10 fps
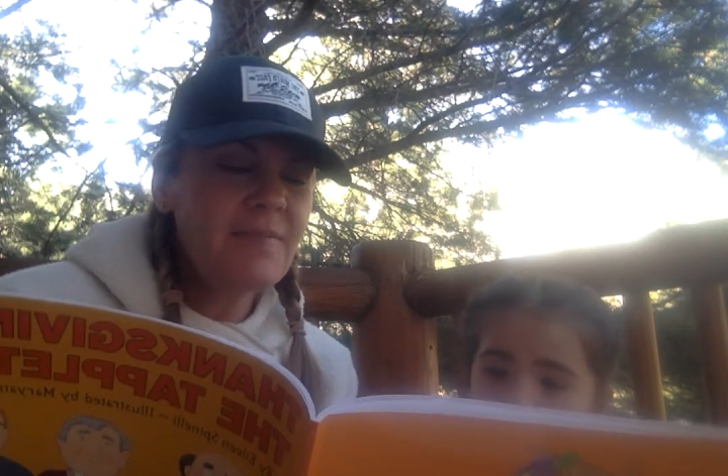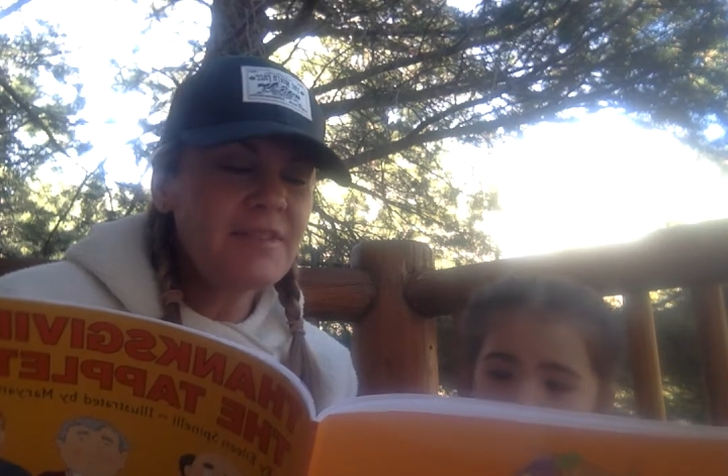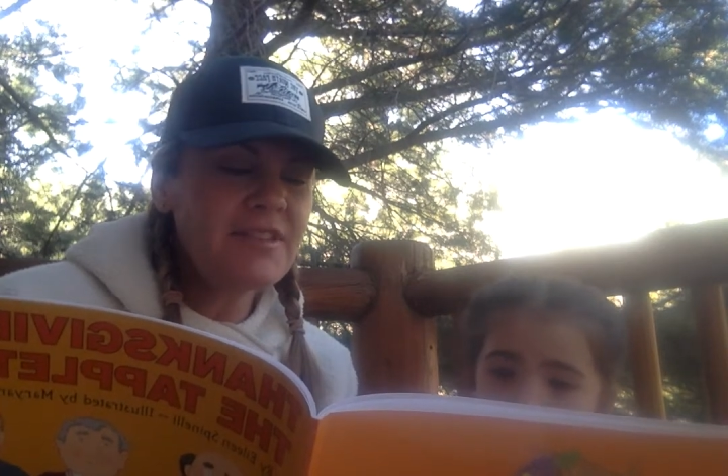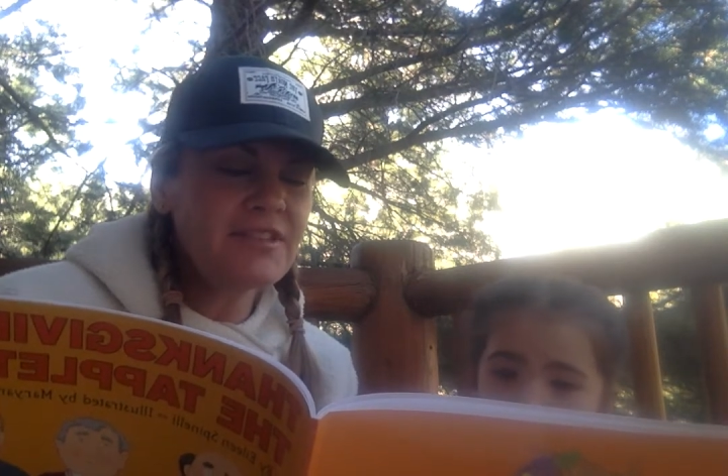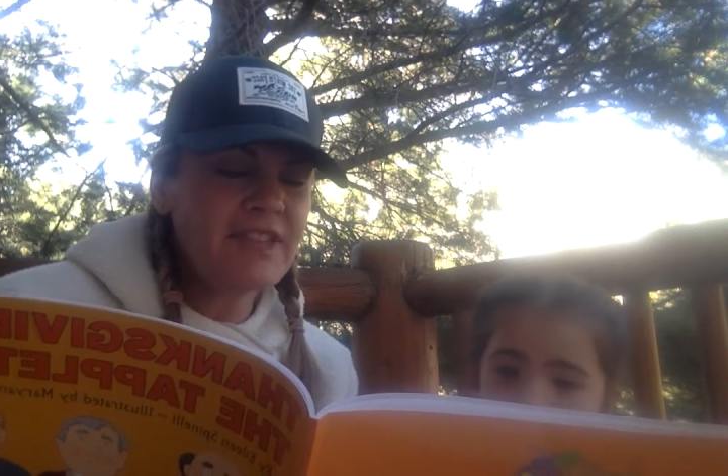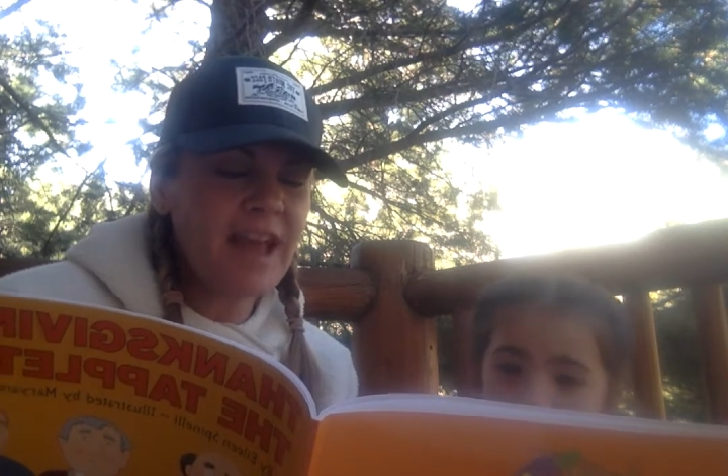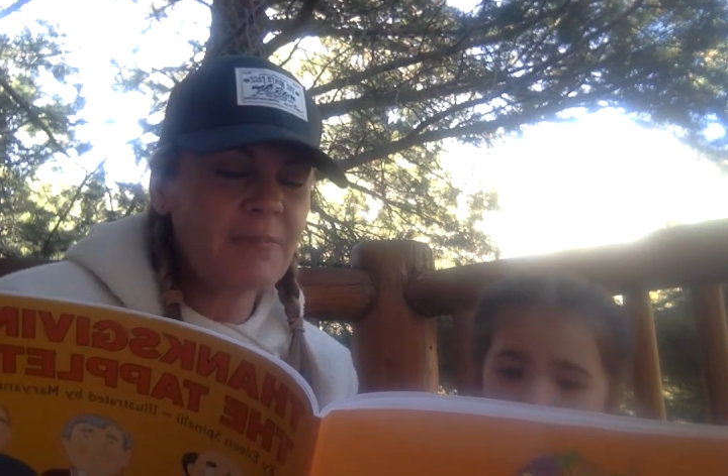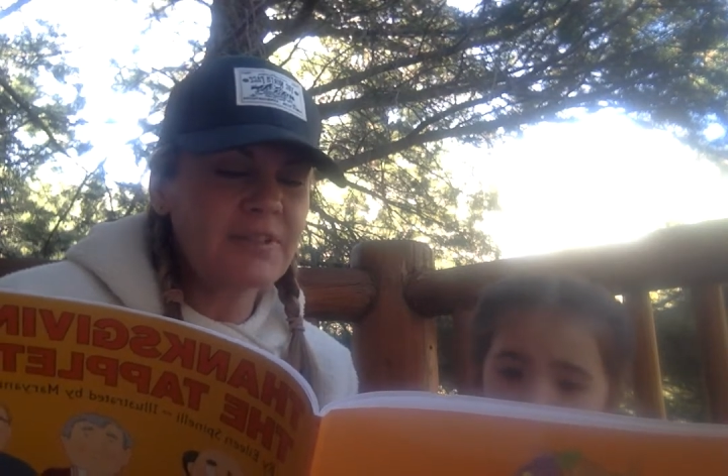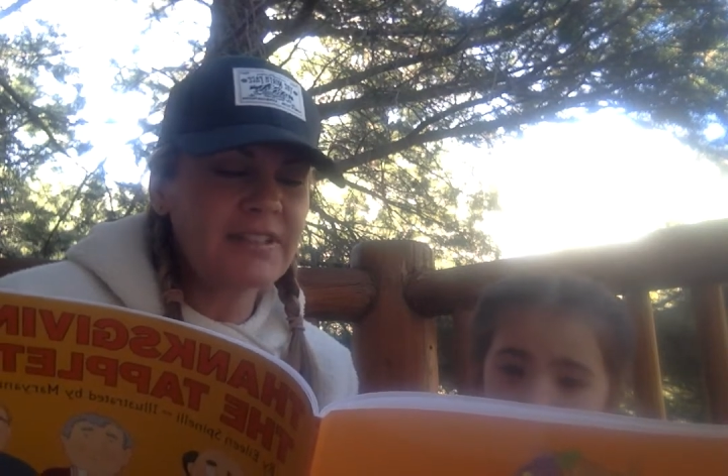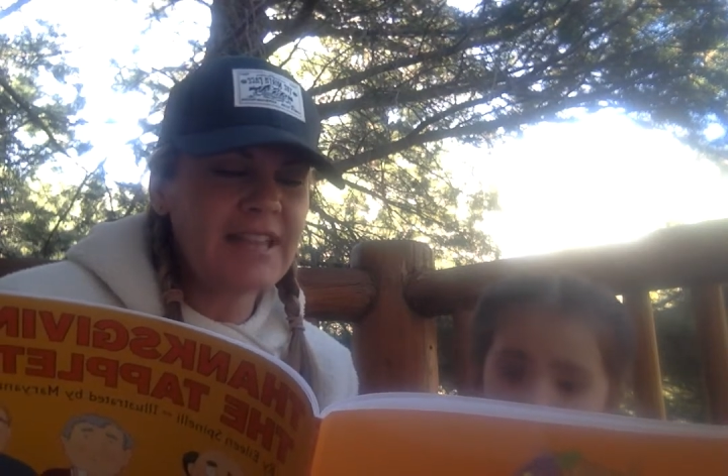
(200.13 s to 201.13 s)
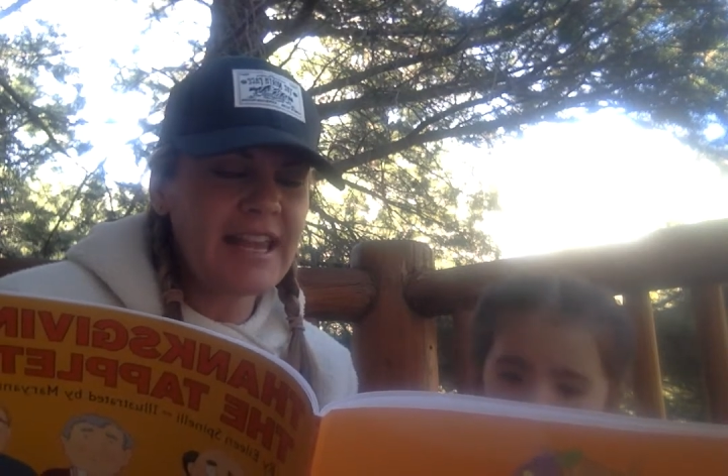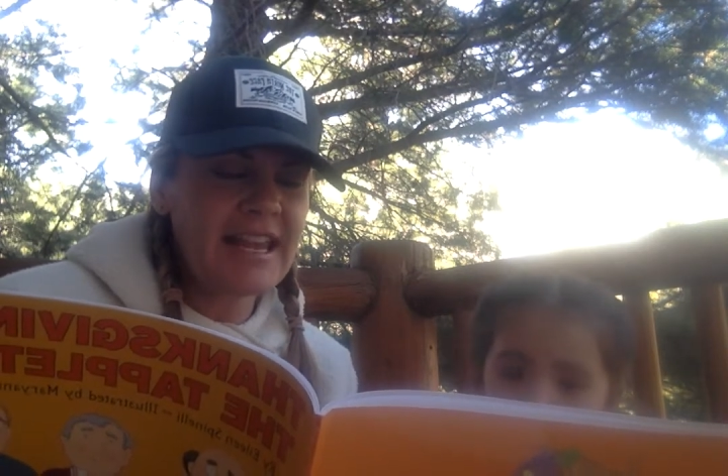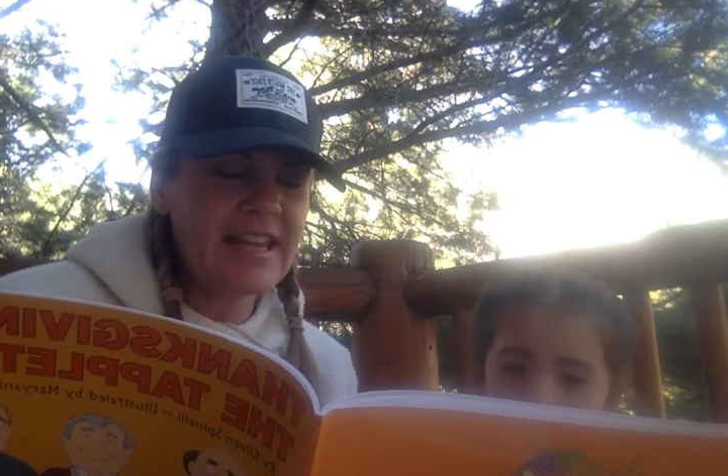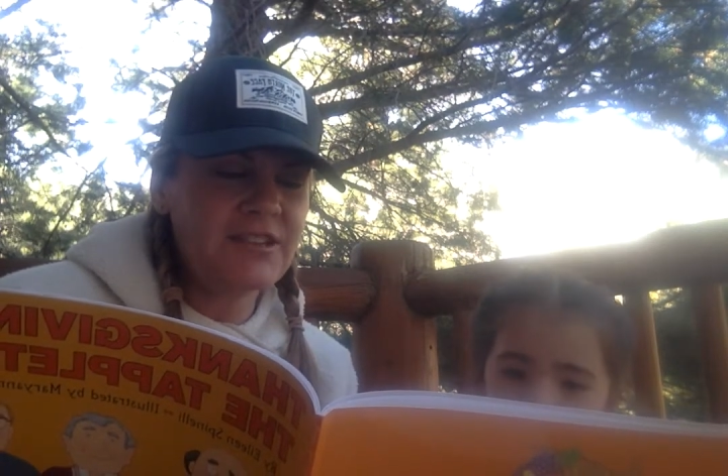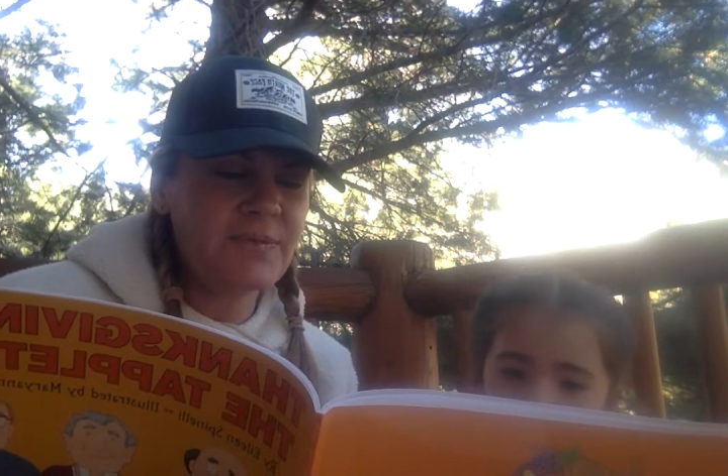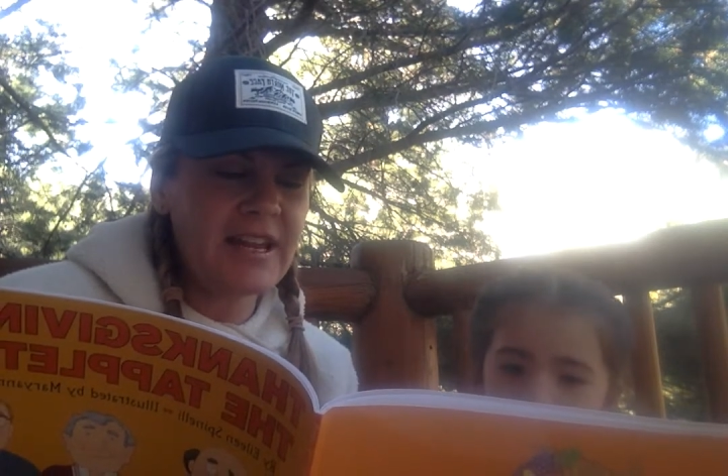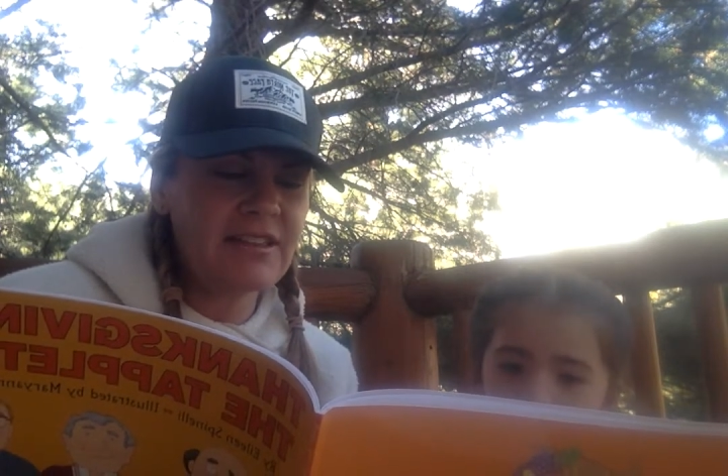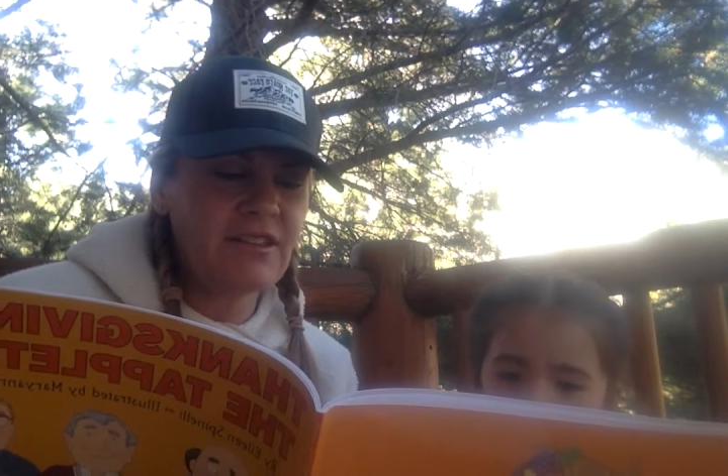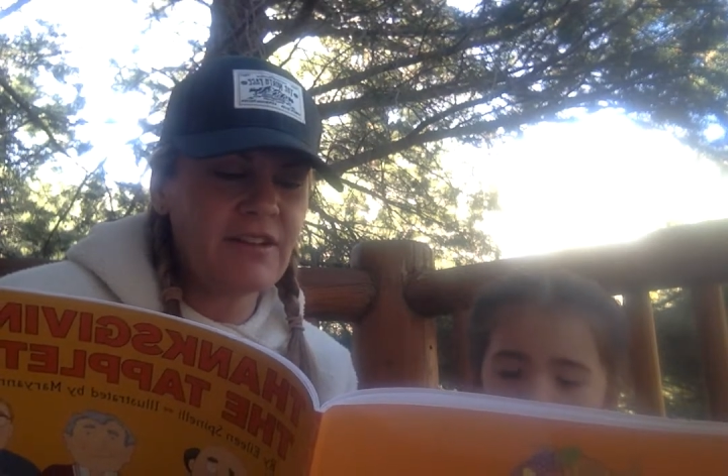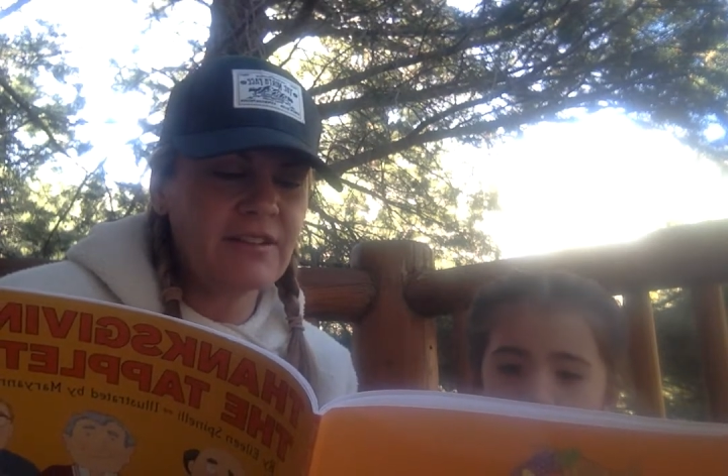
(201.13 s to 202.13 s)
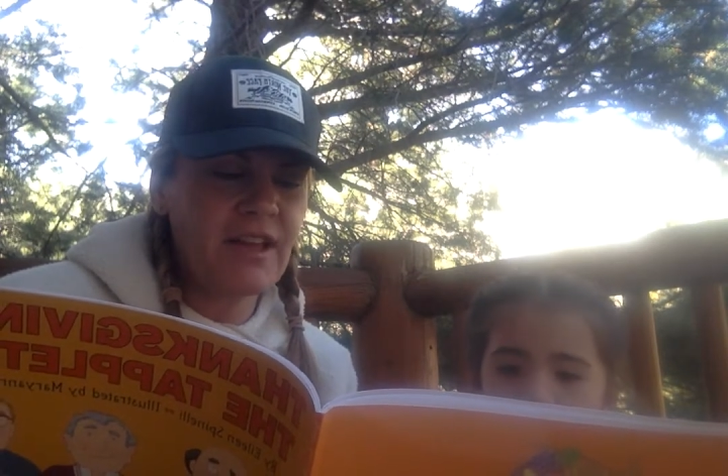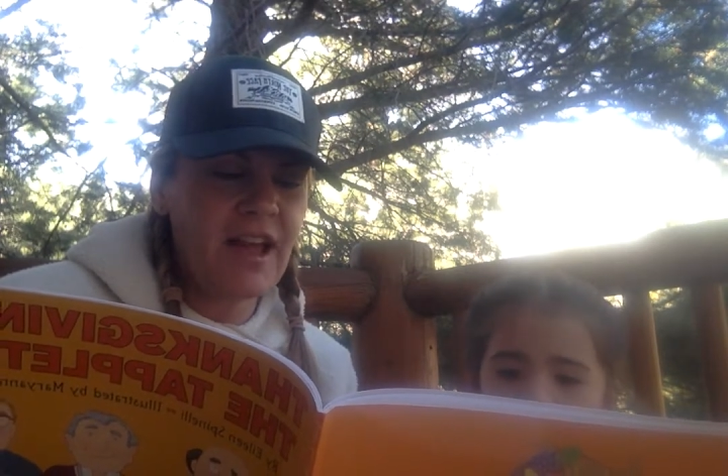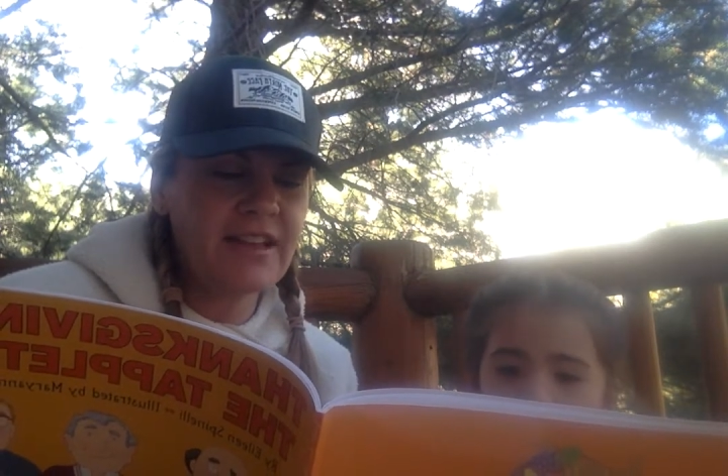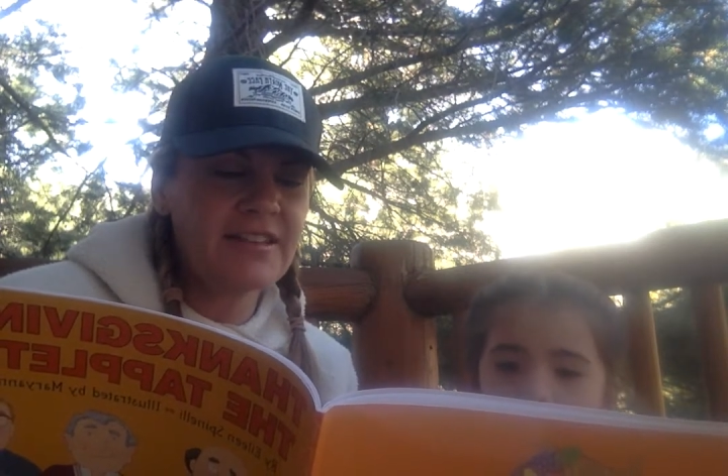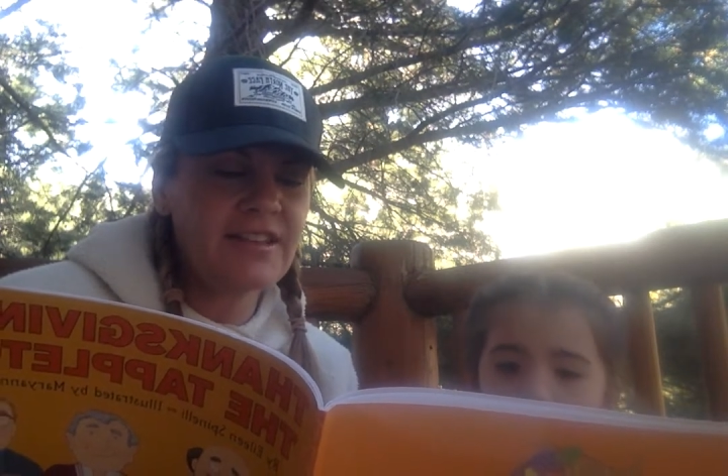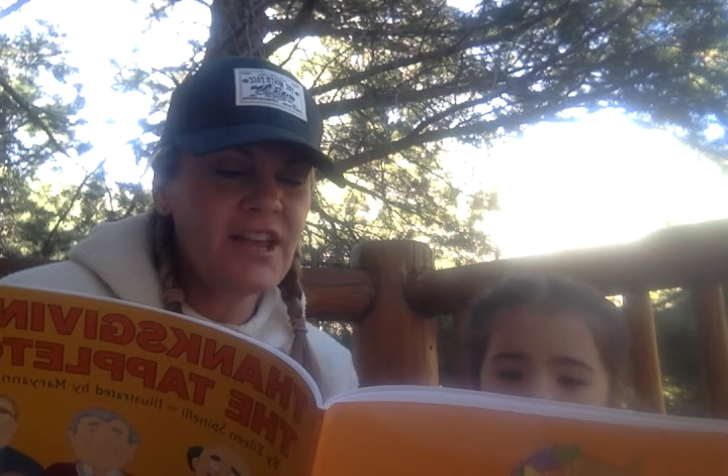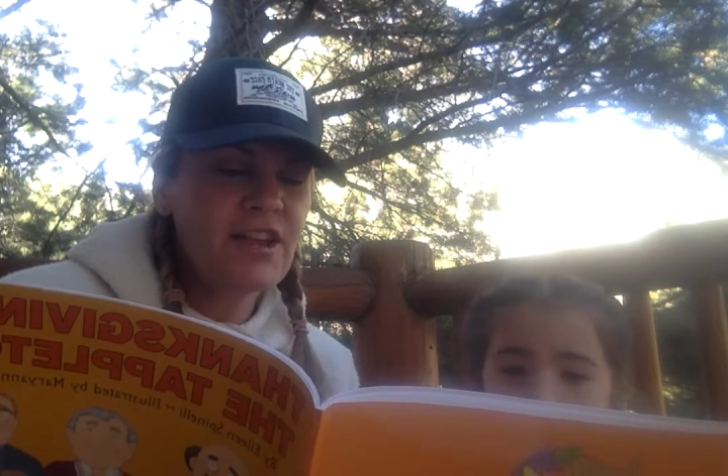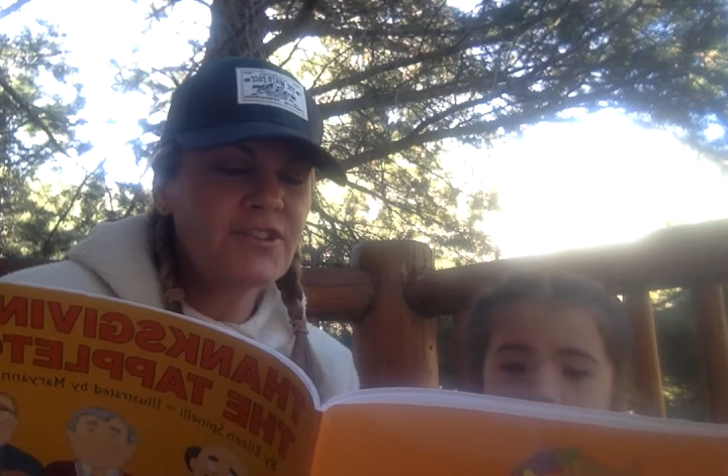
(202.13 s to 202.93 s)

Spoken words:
Mr. Tappleton hated to wait in long lines,